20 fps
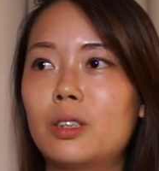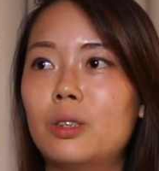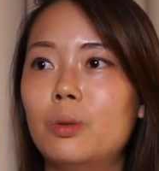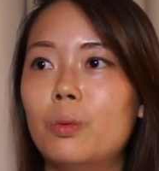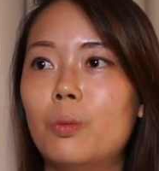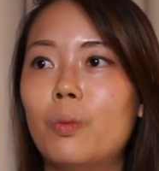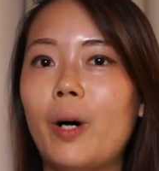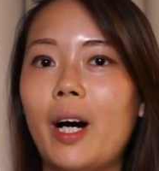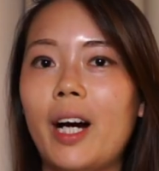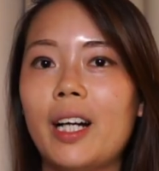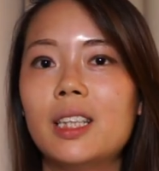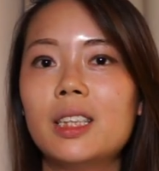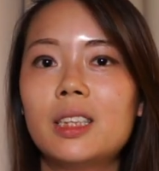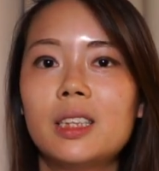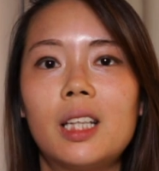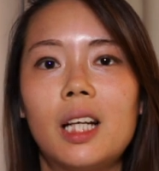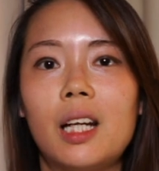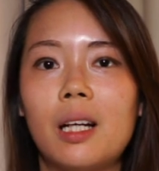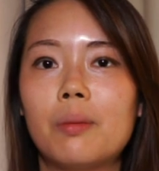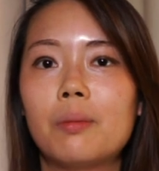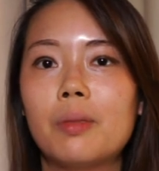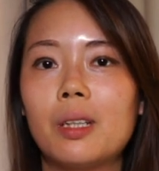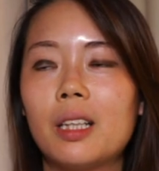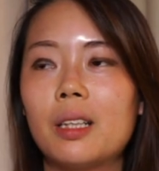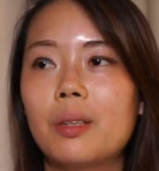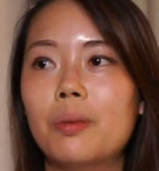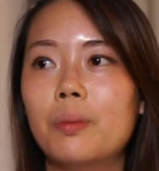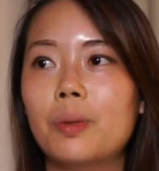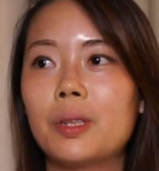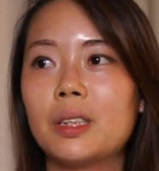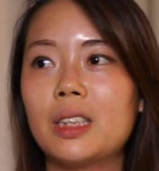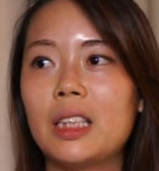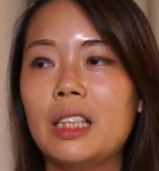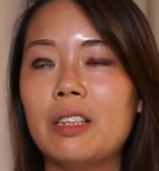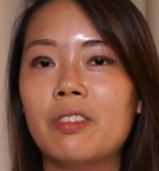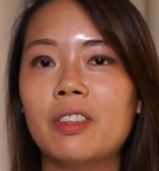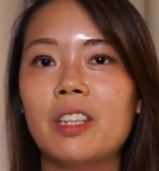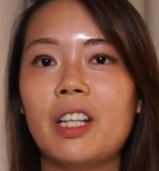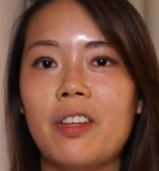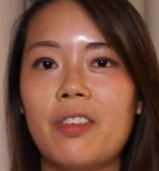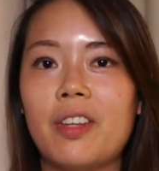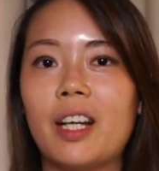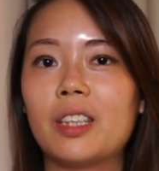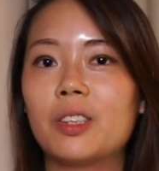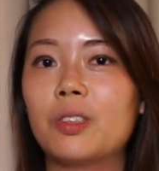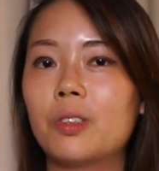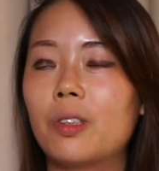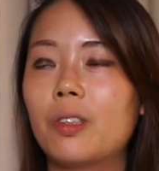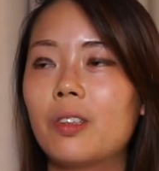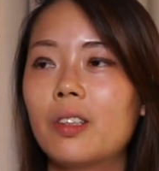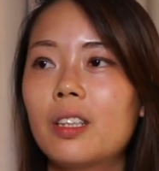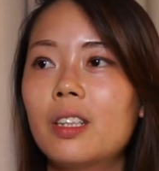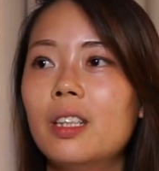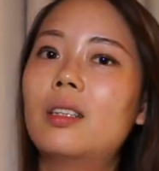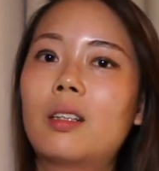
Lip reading: to why this camera was even in that drawer.